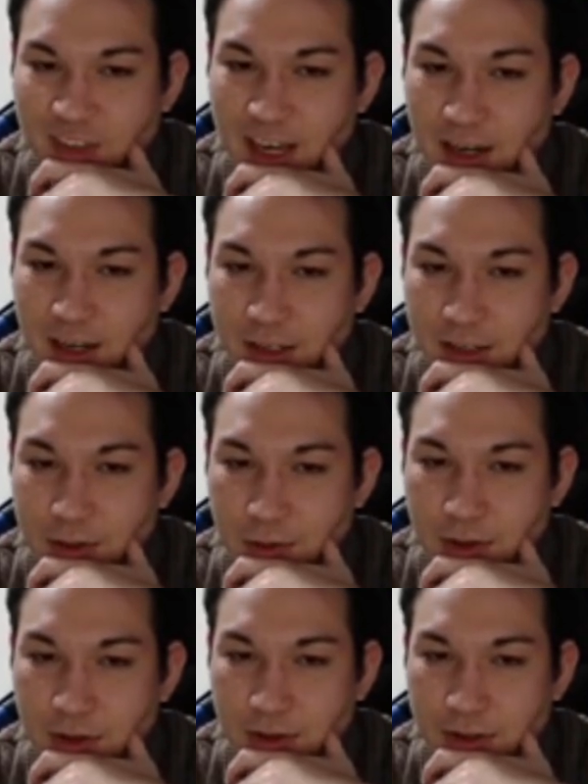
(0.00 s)
Yeah,
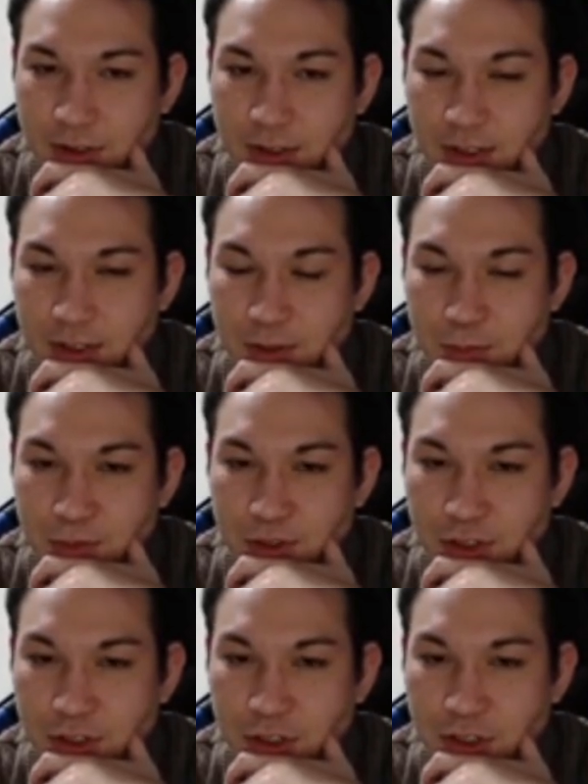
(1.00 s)
so there's this
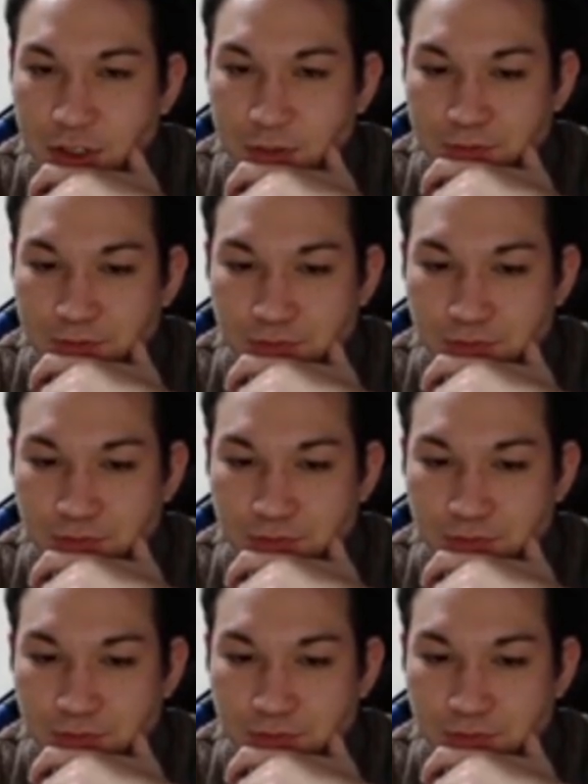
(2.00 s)
push.